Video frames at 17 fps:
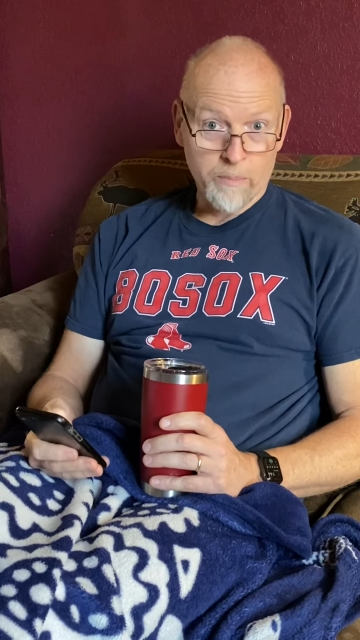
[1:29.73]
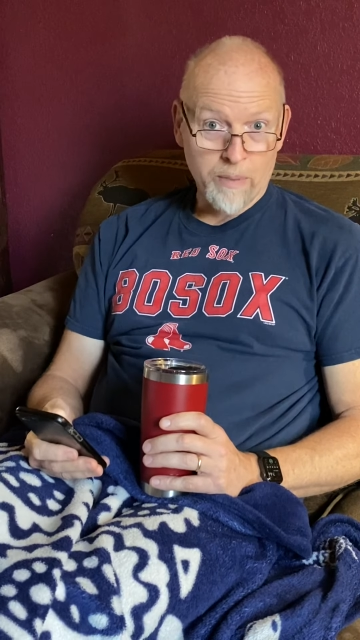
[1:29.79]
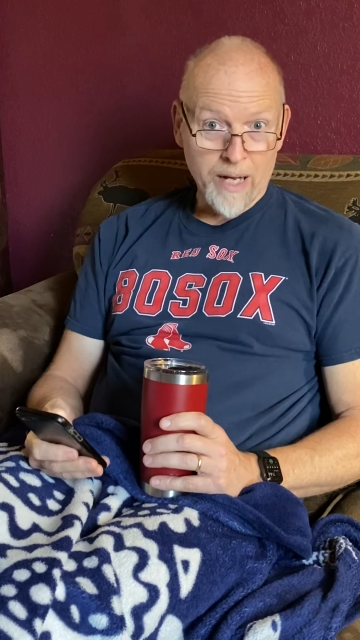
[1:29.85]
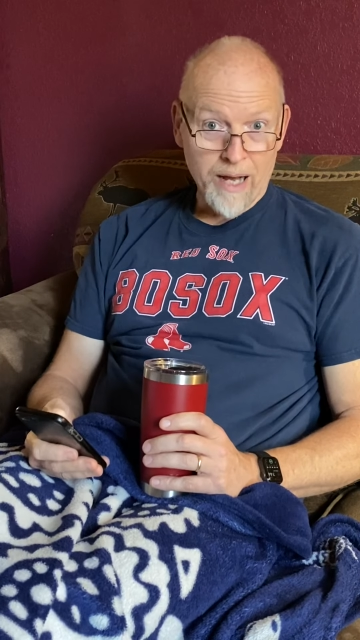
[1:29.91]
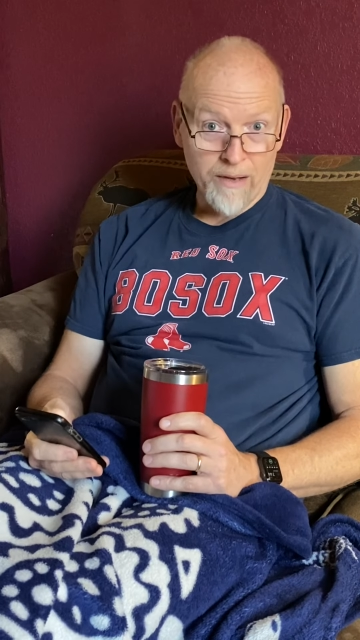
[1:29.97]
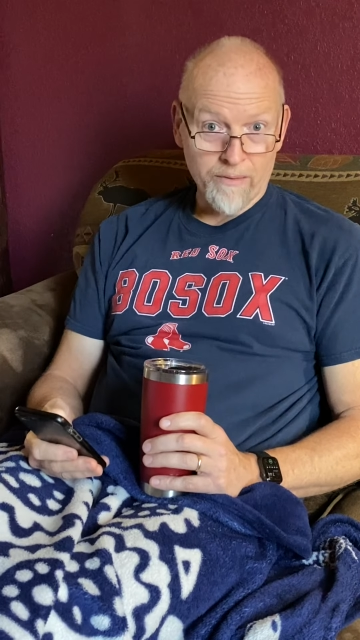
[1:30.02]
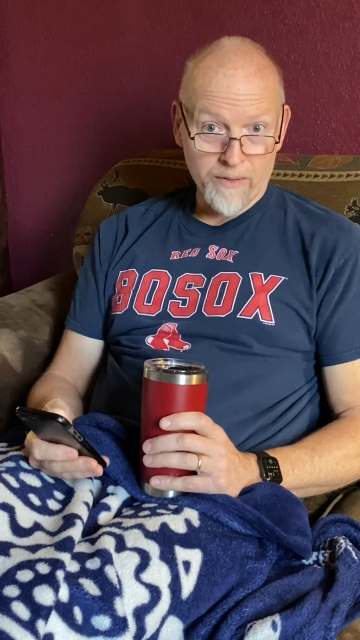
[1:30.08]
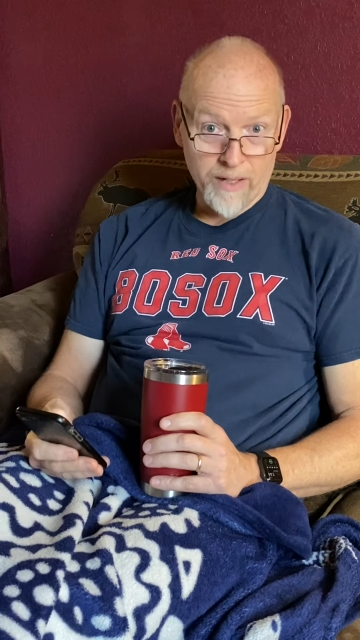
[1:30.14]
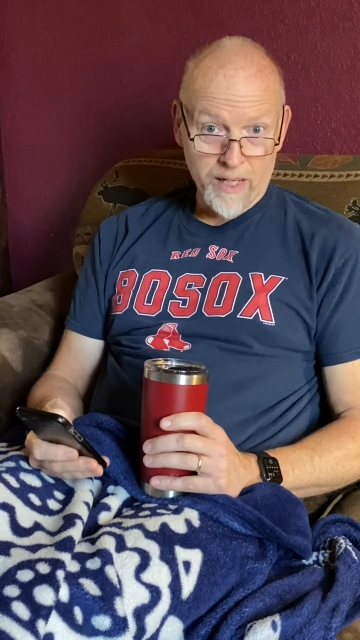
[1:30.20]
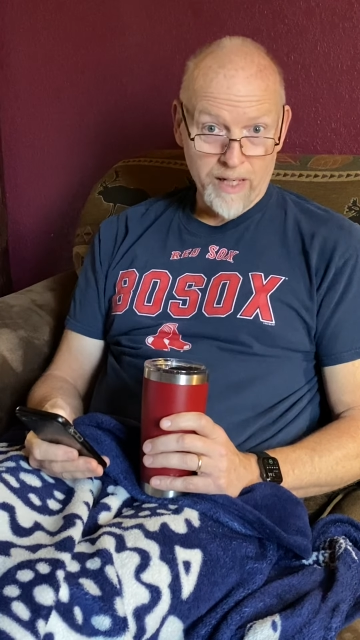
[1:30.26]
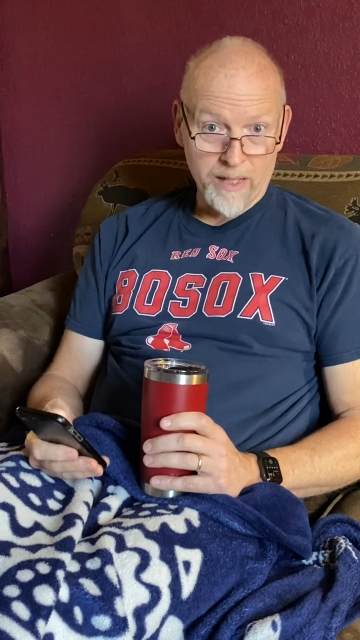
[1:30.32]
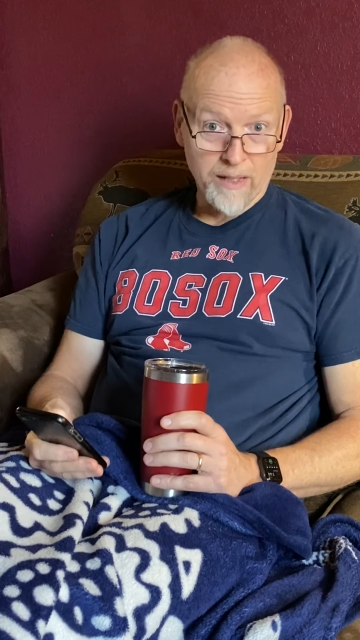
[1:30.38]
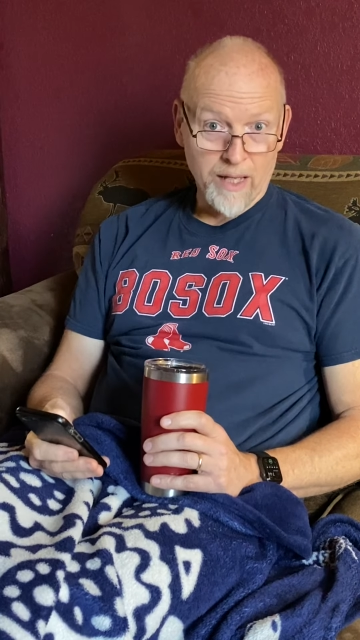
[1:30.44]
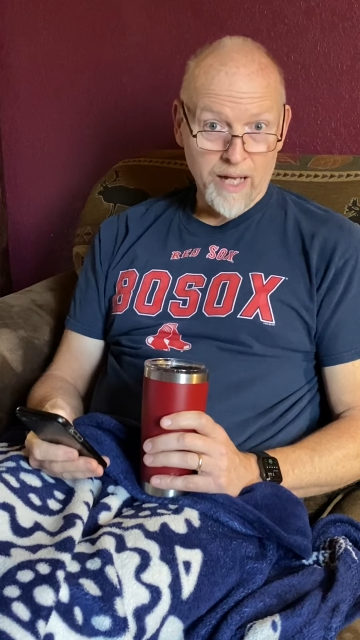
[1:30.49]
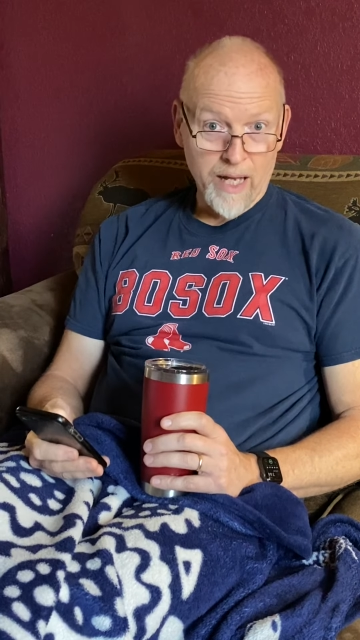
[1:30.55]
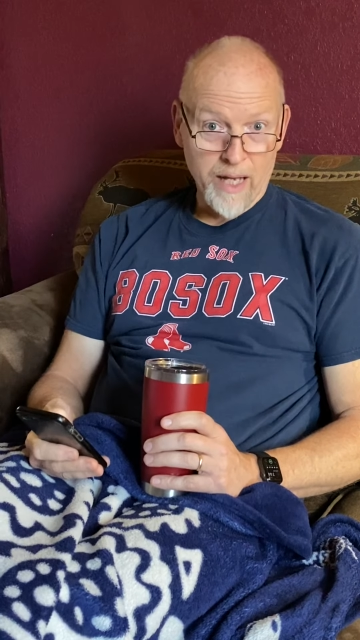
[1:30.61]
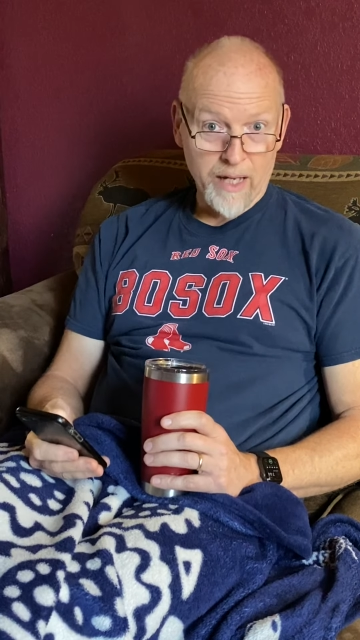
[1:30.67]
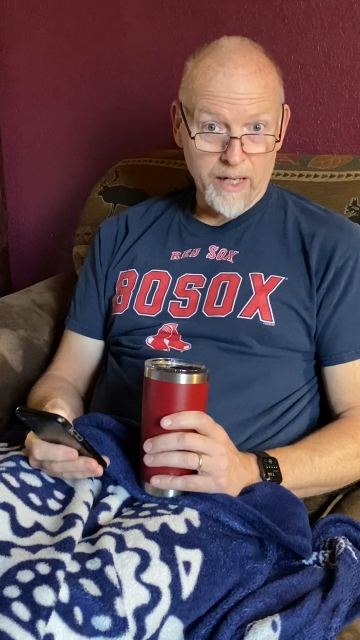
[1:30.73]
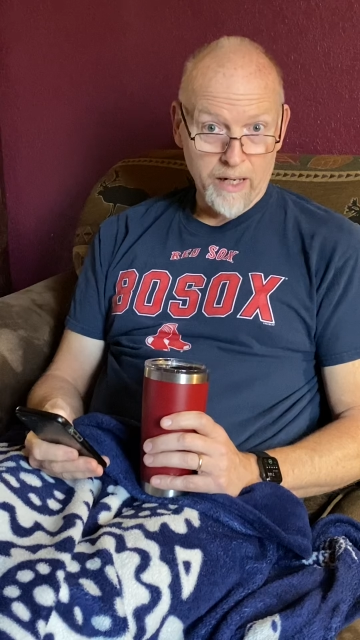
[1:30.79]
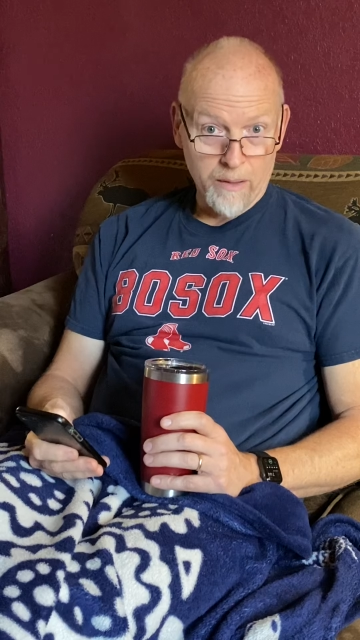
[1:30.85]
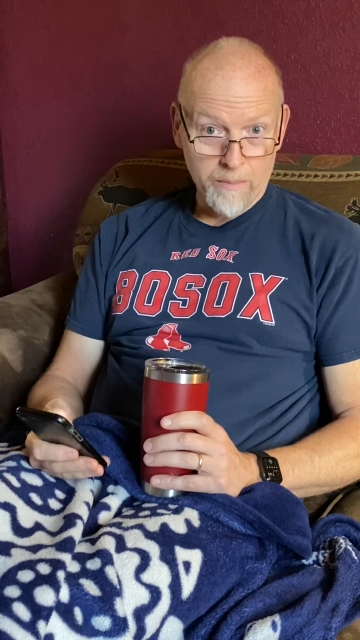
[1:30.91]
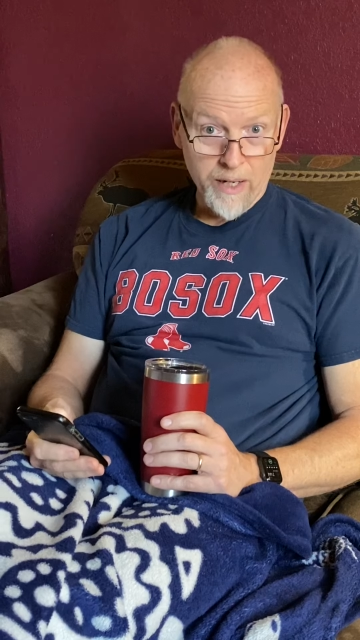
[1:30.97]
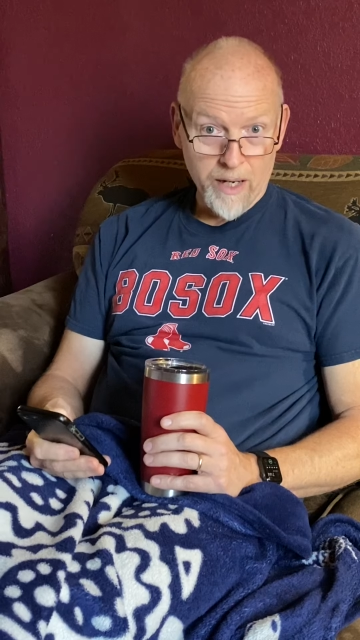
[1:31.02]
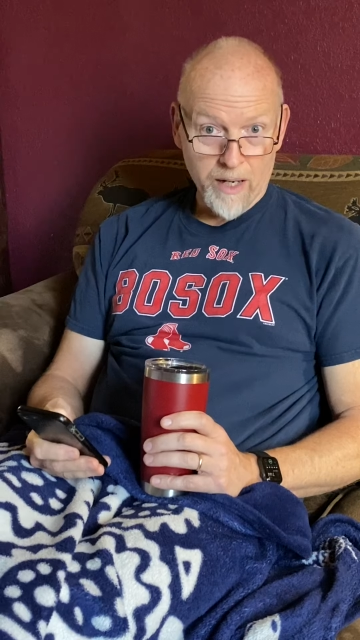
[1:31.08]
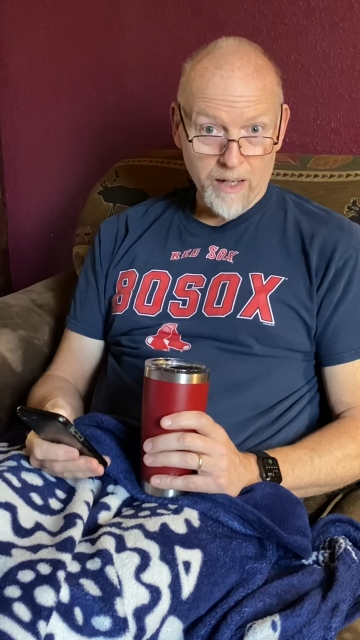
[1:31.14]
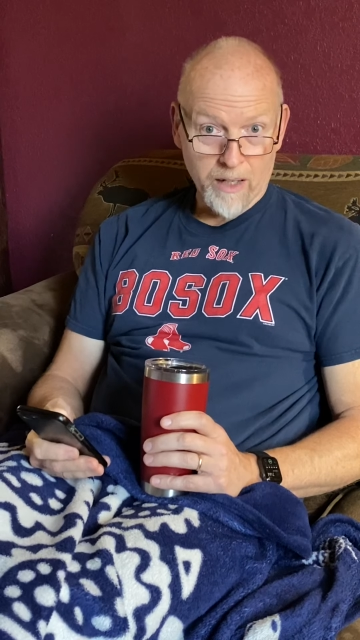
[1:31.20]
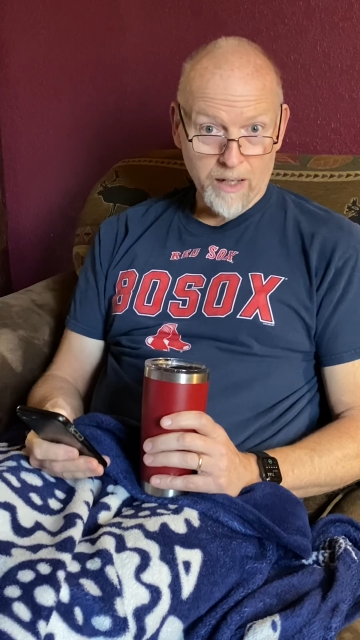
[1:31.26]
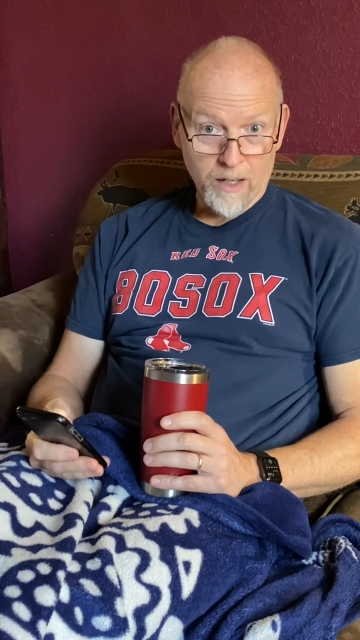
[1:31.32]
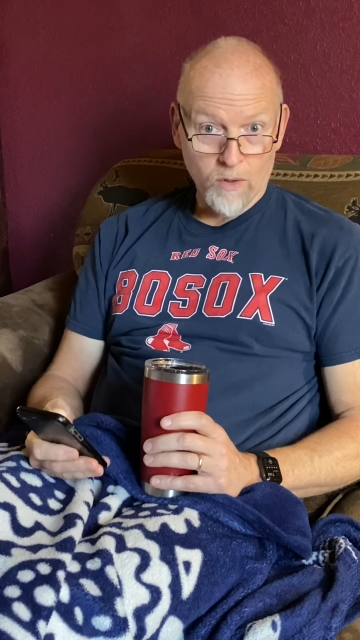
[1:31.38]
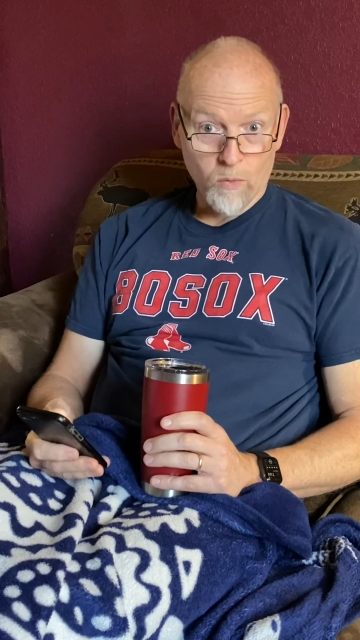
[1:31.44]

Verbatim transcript: poverty line in America,